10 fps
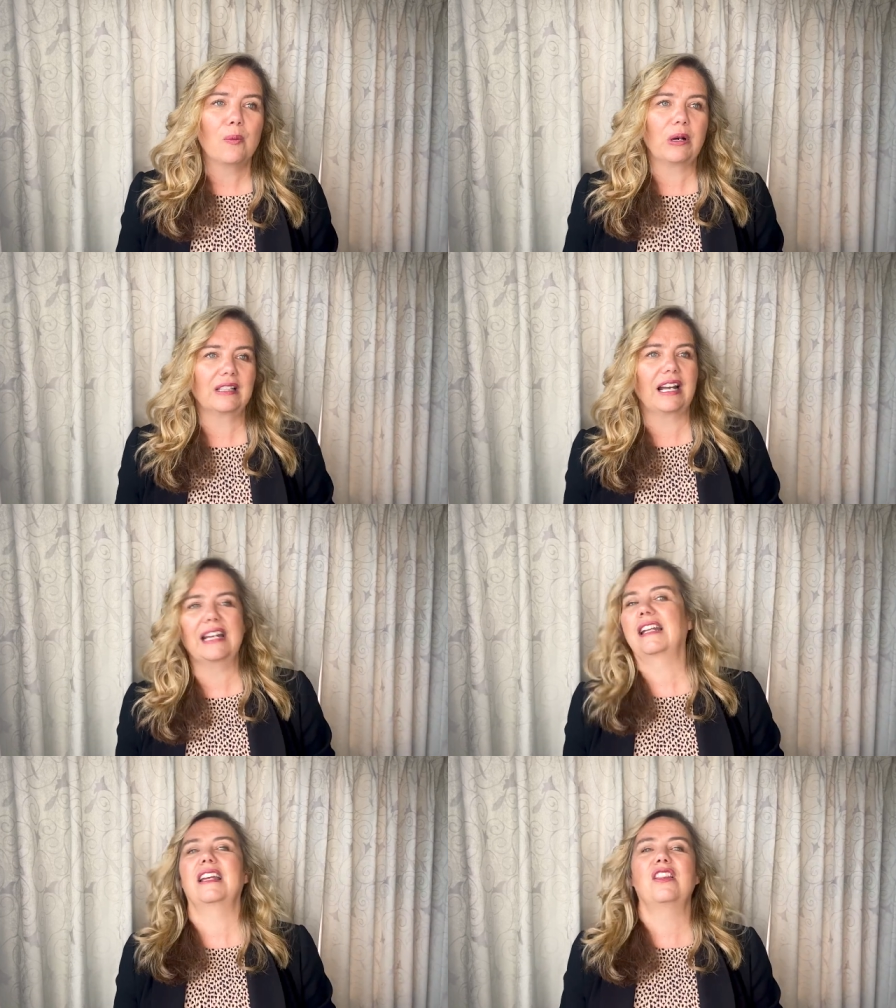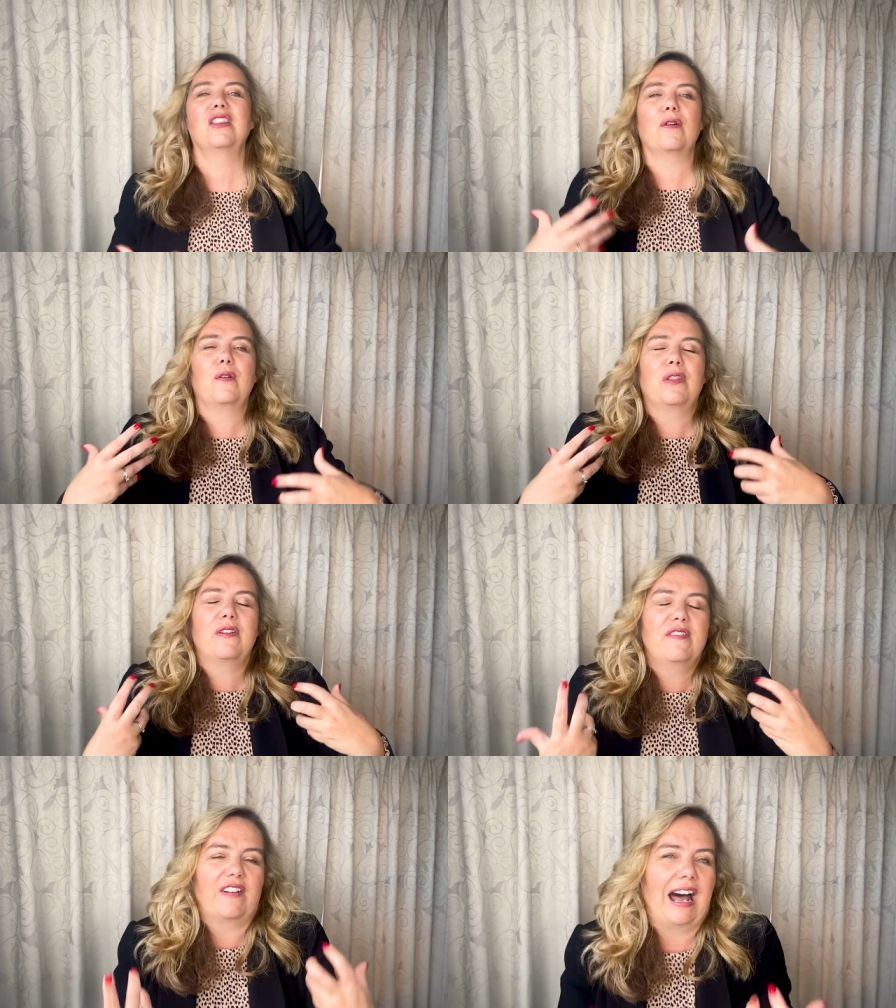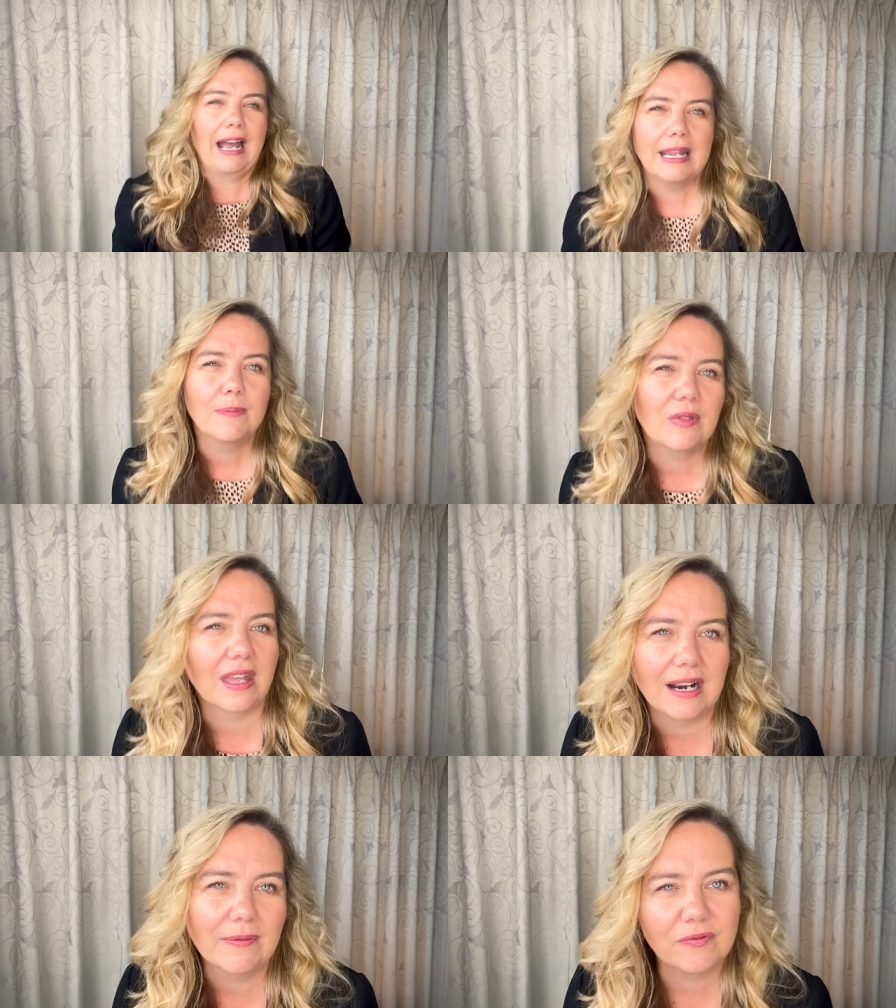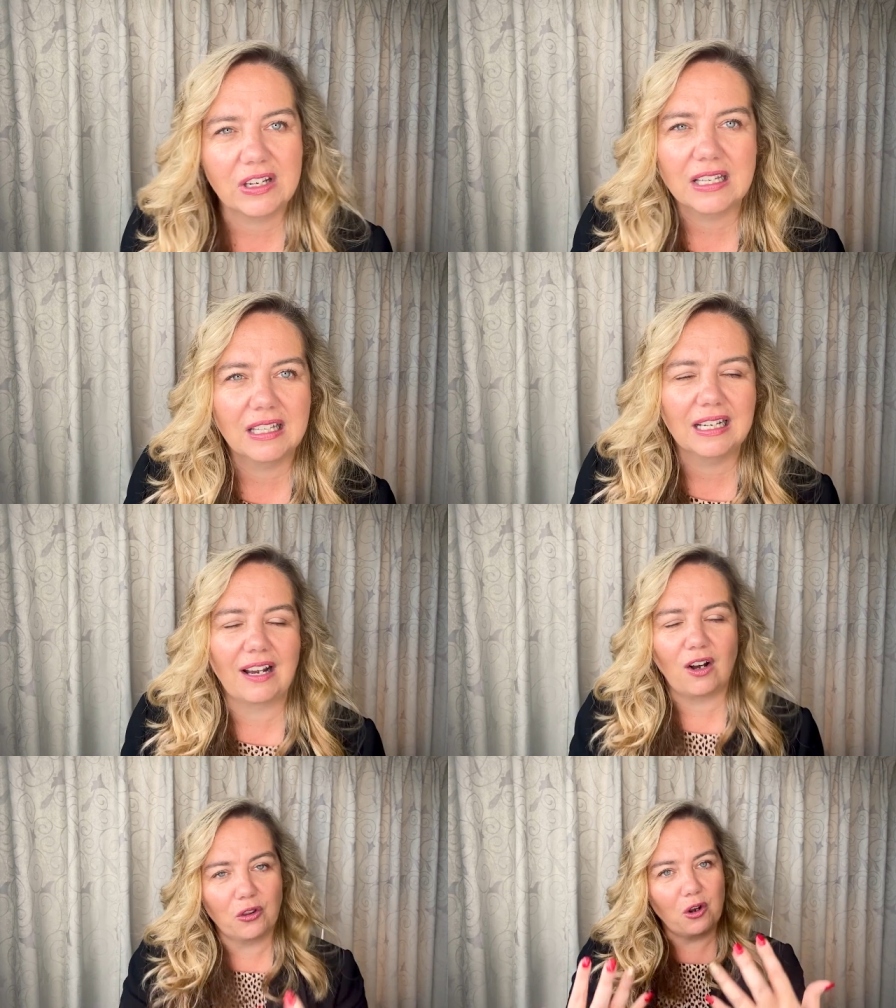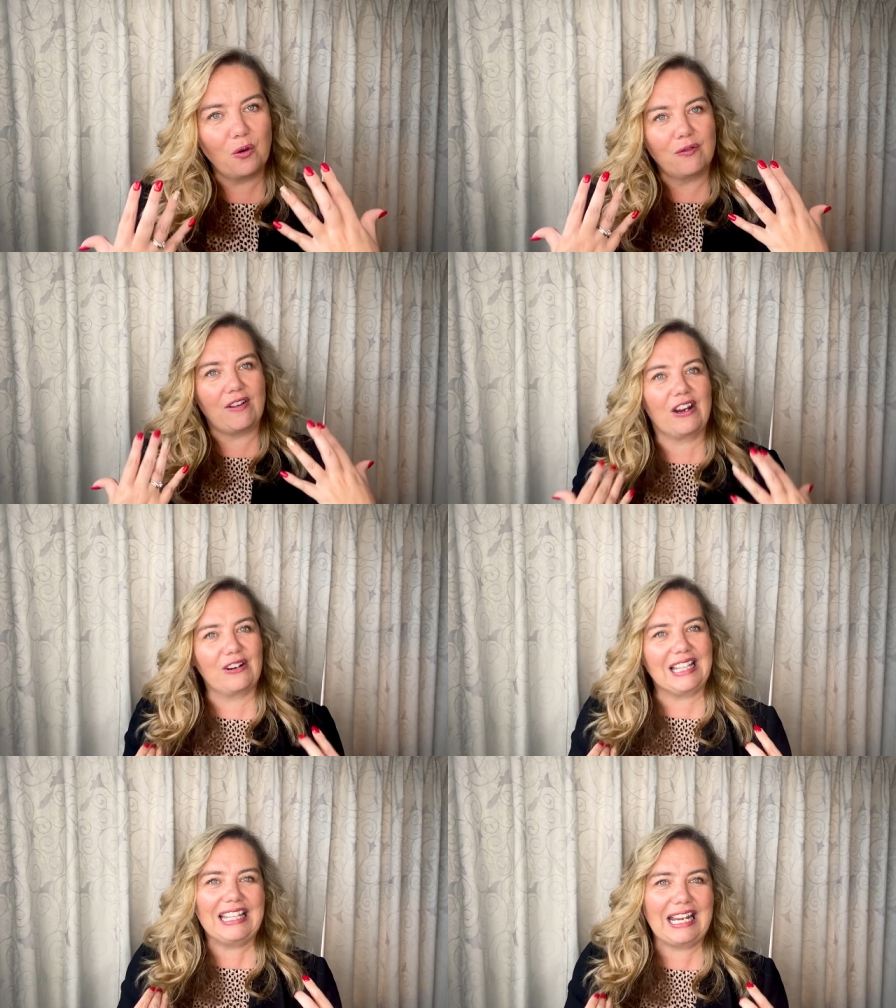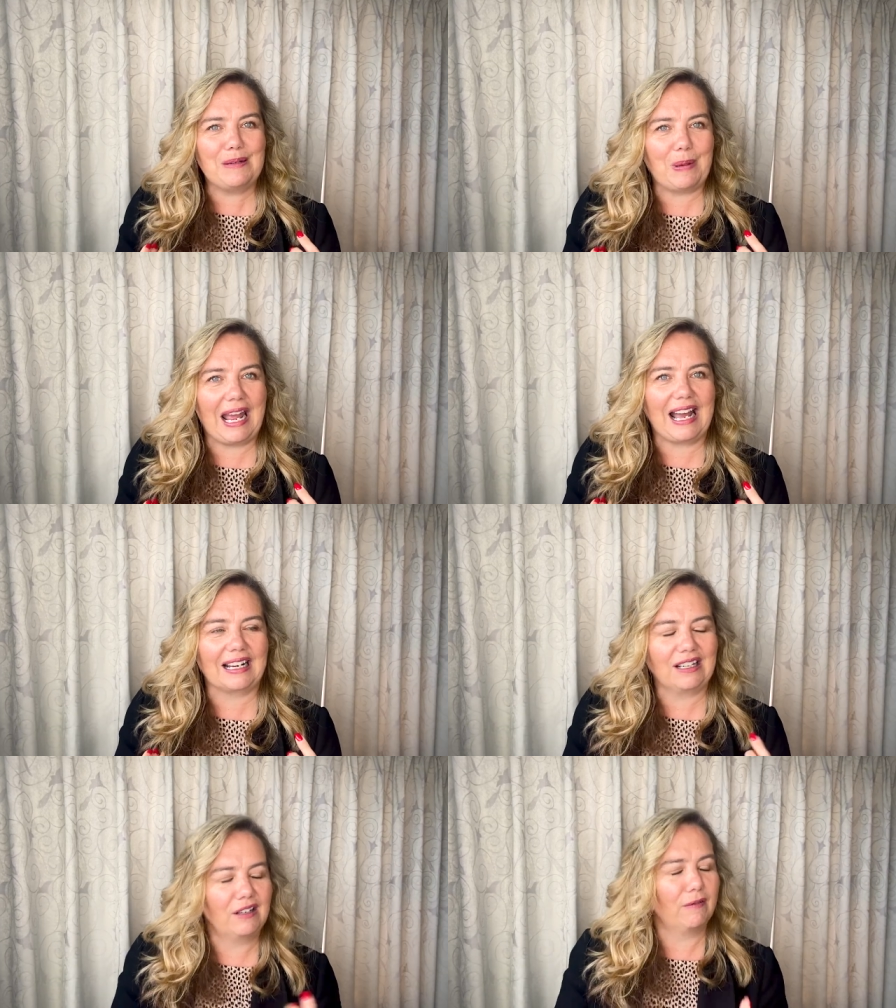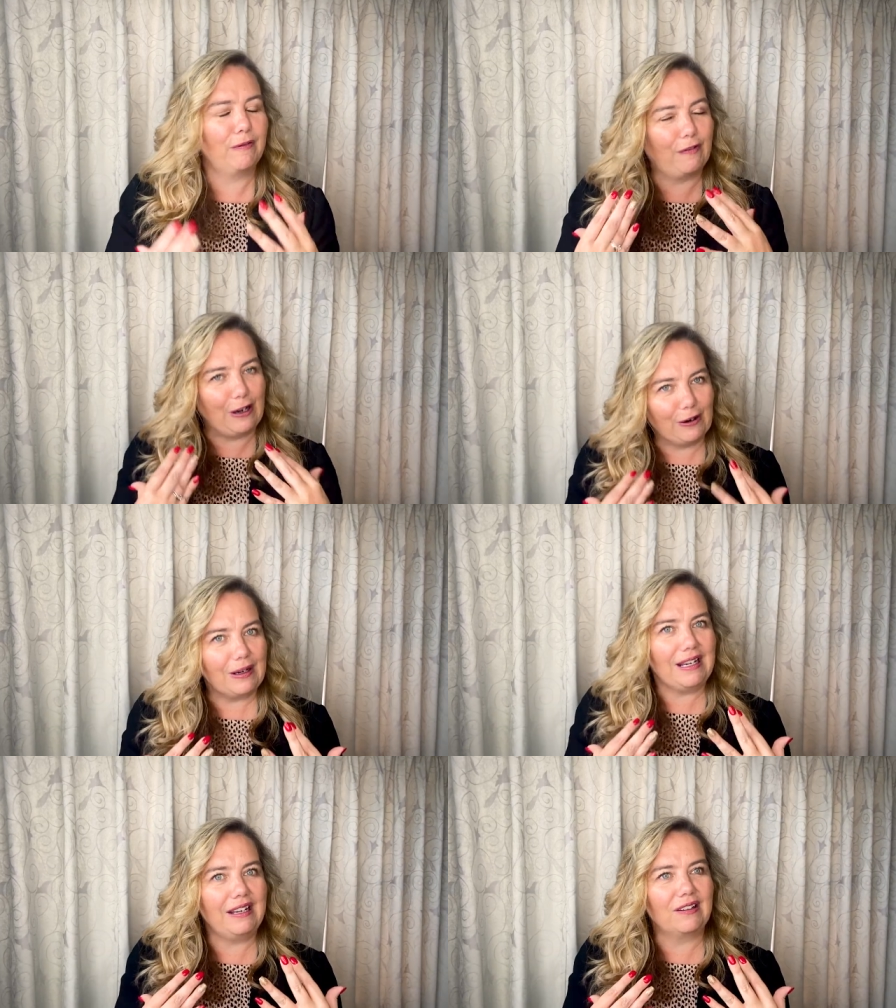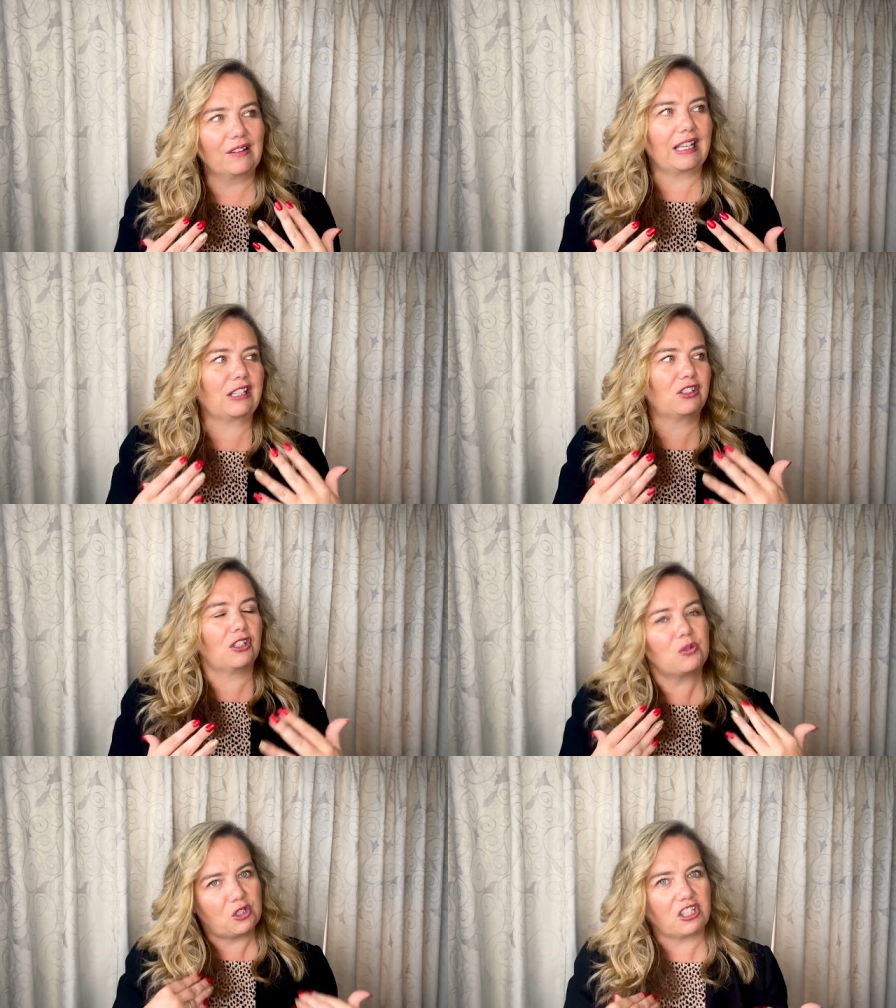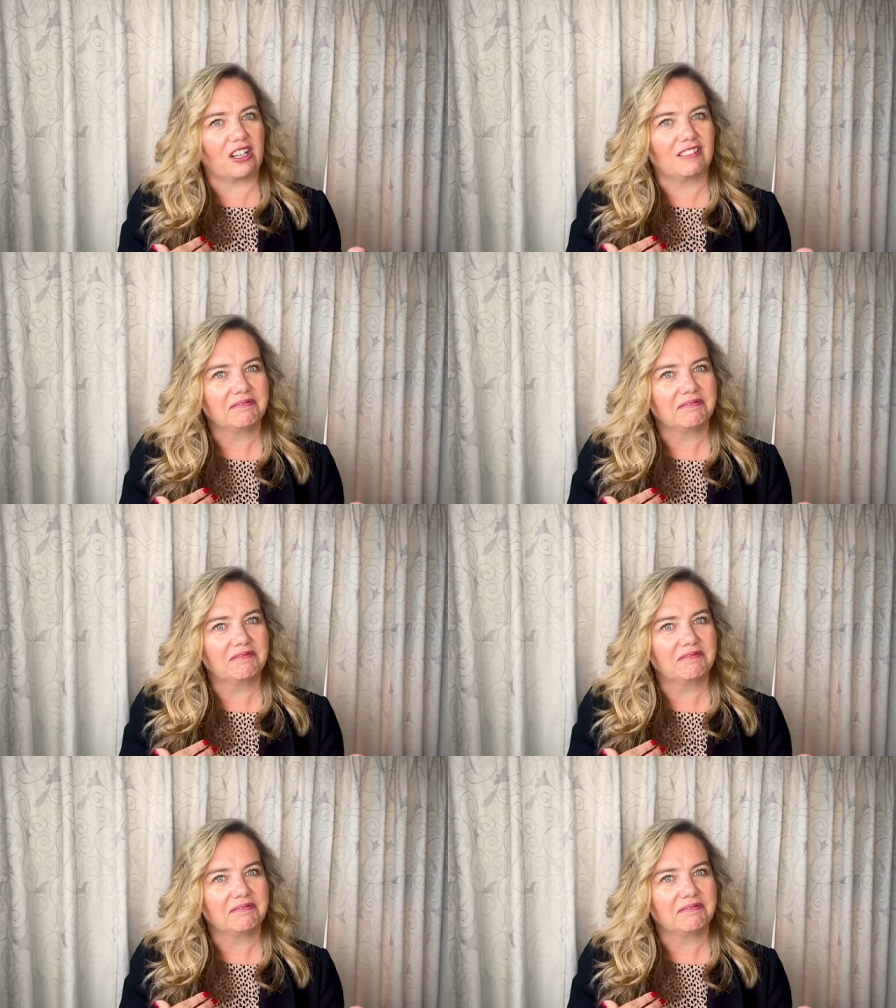but like the, the vibe that I'm feeling, although very laid back, very like too chill,